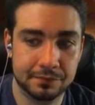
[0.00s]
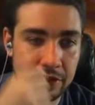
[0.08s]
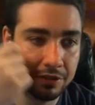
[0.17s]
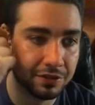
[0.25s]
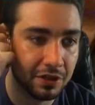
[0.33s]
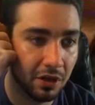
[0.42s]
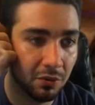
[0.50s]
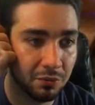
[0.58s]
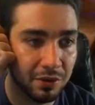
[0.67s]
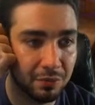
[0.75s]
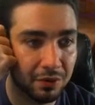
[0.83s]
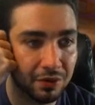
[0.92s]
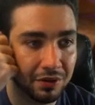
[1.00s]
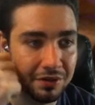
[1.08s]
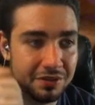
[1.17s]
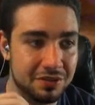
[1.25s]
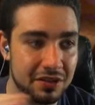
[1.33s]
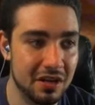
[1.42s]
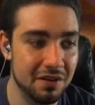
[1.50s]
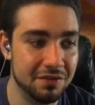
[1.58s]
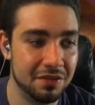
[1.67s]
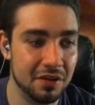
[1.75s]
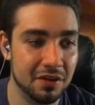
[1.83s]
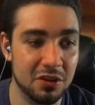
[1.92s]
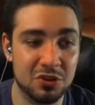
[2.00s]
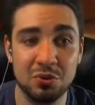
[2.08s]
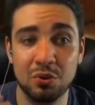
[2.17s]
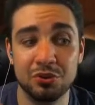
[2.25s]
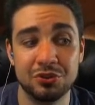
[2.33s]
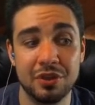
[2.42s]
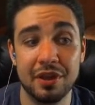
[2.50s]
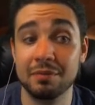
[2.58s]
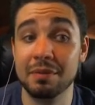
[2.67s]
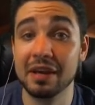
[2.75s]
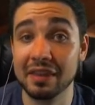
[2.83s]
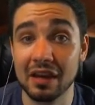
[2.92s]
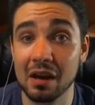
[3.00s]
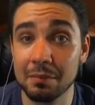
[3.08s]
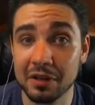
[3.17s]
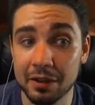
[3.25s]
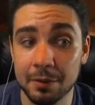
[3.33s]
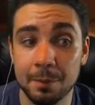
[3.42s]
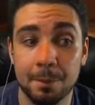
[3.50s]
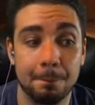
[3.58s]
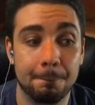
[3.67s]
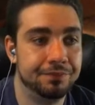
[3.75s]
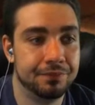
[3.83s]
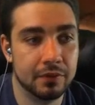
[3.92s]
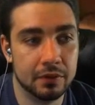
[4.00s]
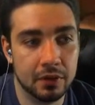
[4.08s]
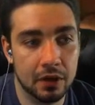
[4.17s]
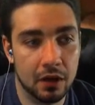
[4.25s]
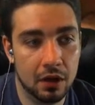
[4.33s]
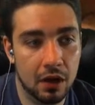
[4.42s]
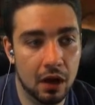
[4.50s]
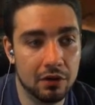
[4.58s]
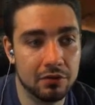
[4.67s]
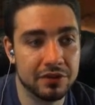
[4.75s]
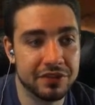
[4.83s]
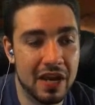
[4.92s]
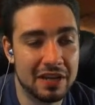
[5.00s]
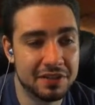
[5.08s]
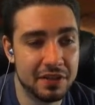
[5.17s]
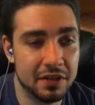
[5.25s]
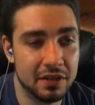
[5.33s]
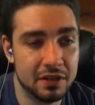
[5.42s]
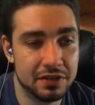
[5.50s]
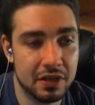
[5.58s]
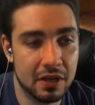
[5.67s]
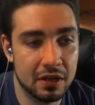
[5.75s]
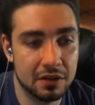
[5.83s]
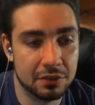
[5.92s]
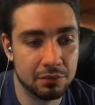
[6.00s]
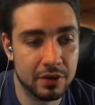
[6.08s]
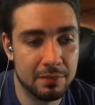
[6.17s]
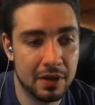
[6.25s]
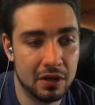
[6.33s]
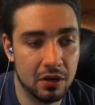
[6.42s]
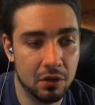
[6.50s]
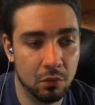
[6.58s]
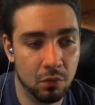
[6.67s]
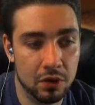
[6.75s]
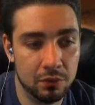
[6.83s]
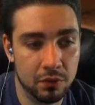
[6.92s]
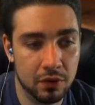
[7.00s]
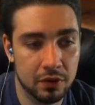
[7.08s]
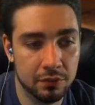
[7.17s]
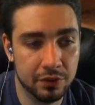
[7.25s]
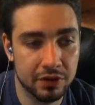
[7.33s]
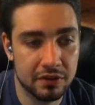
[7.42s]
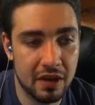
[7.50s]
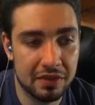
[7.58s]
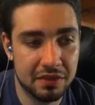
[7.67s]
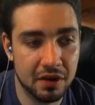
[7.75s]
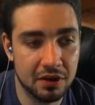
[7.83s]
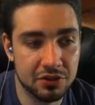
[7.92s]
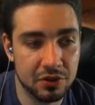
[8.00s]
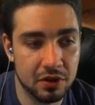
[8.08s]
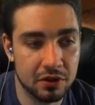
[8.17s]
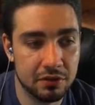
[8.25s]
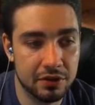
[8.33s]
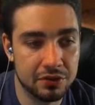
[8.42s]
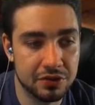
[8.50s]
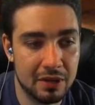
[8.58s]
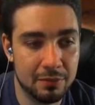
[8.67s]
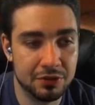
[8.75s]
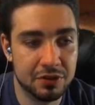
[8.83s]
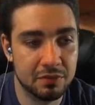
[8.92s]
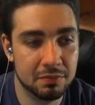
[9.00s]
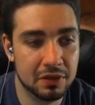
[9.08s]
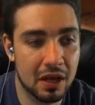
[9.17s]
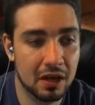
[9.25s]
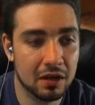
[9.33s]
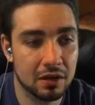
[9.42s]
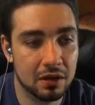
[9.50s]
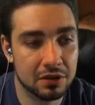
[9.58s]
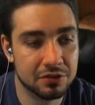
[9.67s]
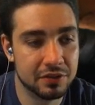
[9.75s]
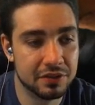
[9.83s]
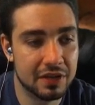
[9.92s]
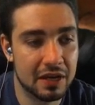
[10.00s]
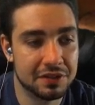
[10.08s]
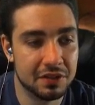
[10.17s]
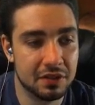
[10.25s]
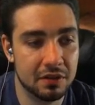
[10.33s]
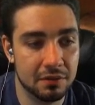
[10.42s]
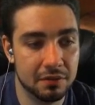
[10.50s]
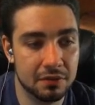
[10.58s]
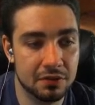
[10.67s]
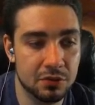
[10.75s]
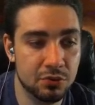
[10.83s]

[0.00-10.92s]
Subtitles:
So we will see if the tools are there to make that come together. Awkward Assassin is a 3-mana 1/1 with Death Touch. All creatures able to block Awkward Assassin do